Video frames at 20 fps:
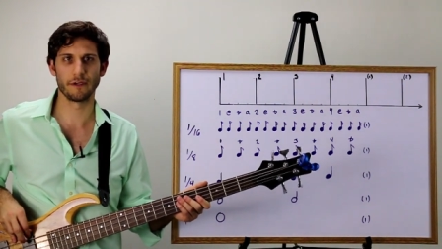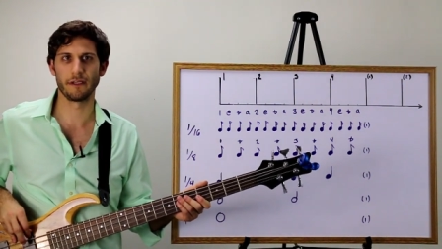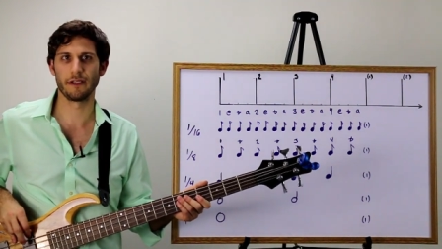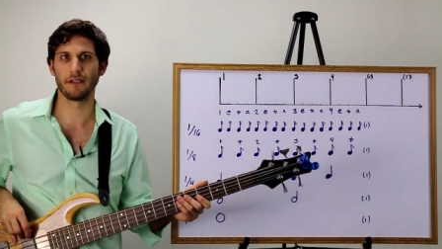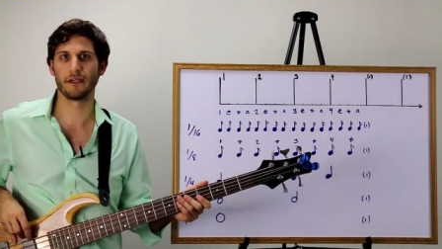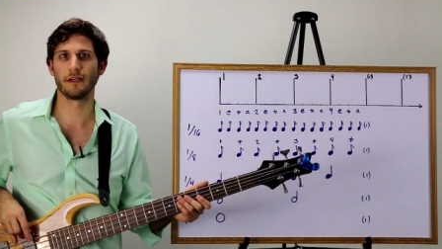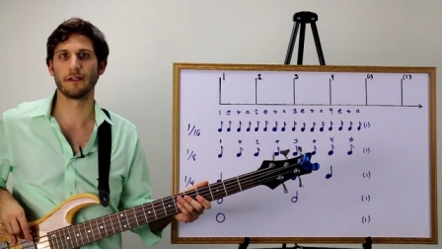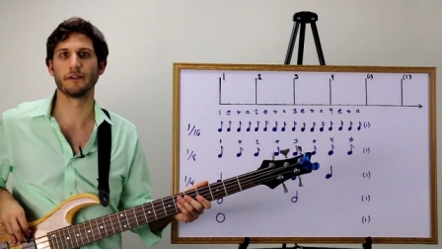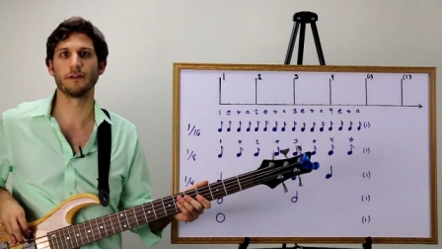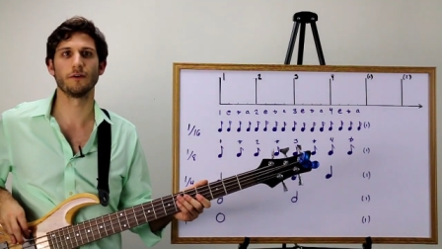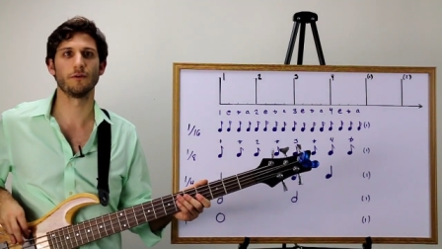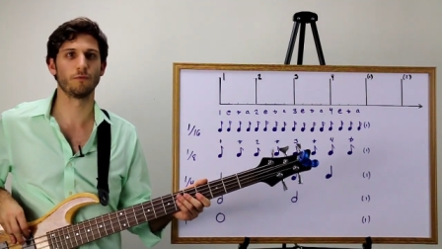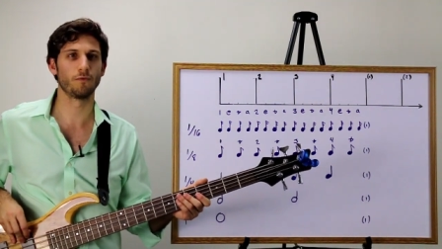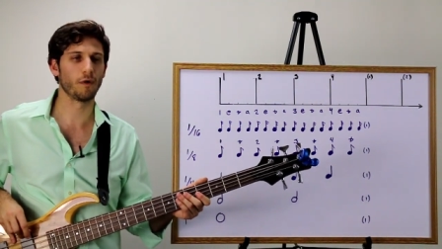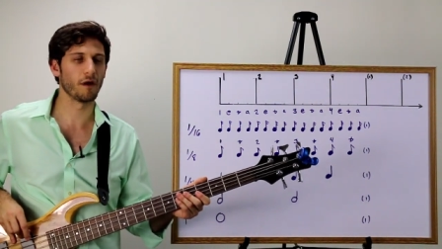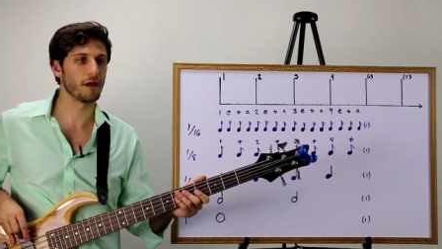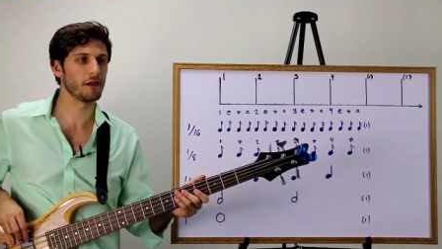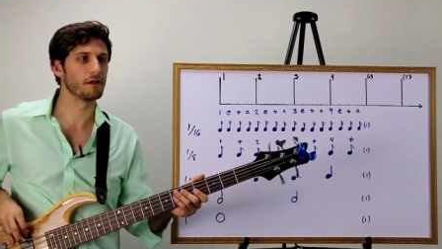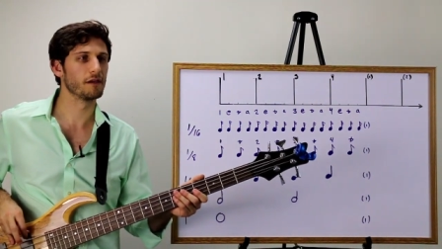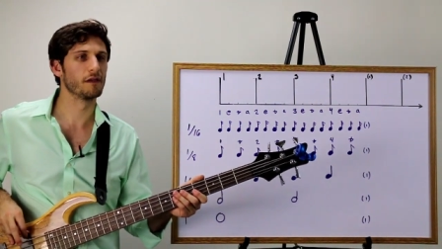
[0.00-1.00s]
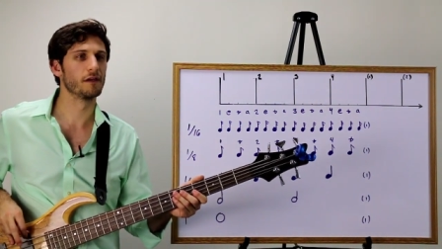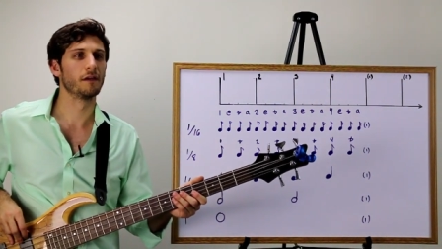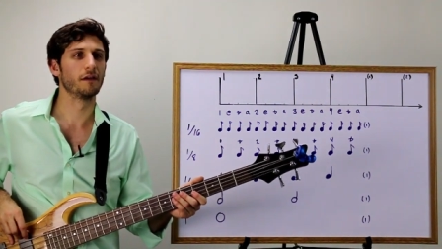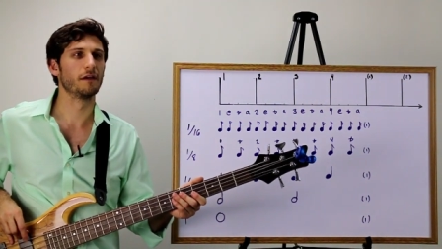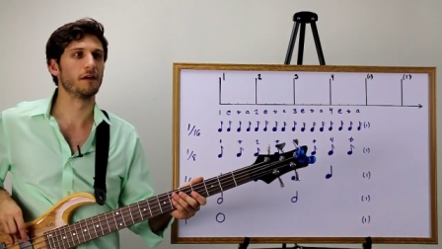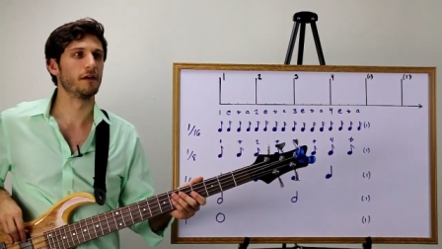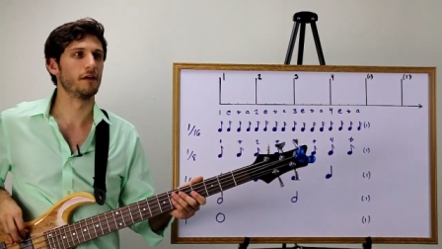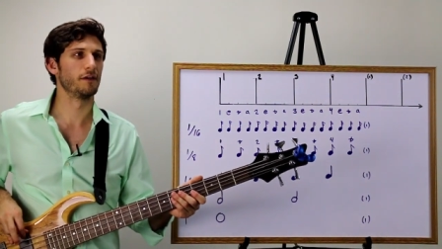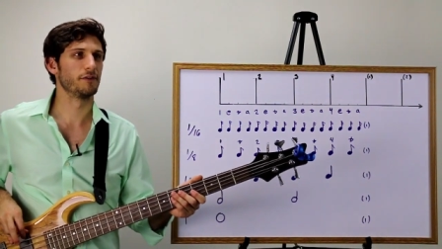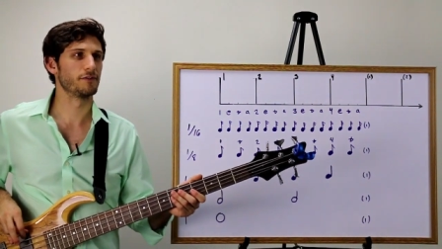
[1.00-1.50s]
e and a,
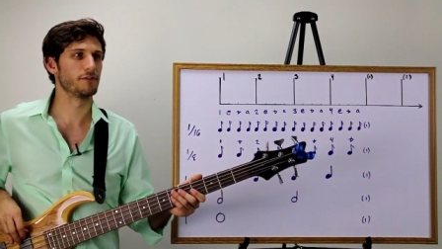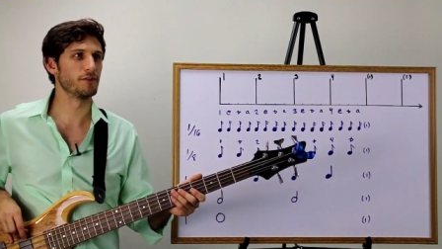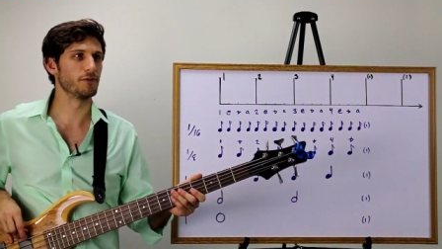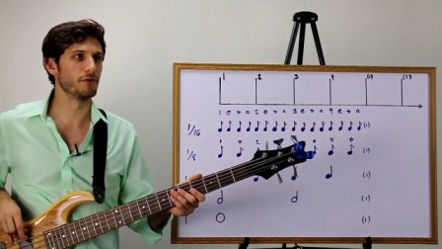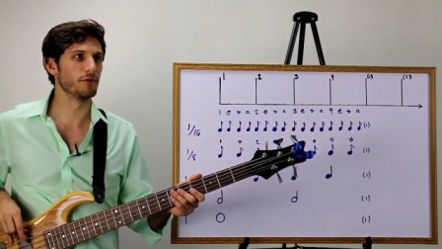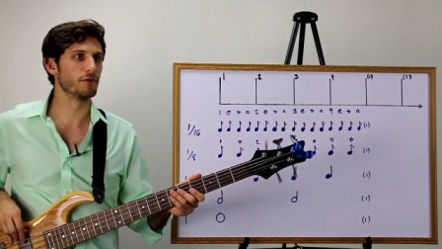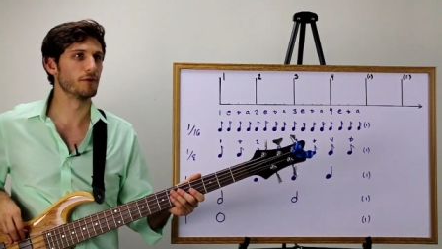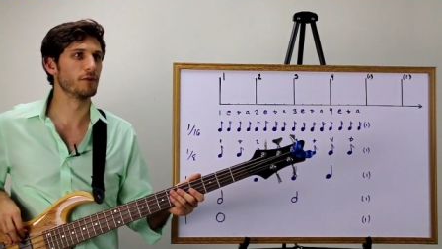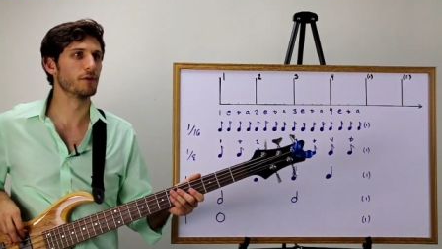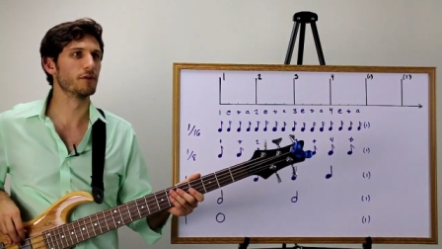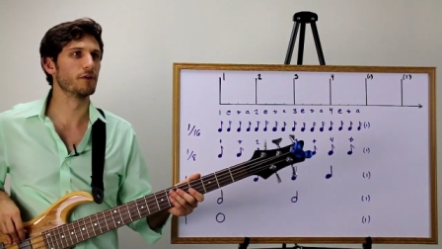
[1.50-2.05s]
1, 2,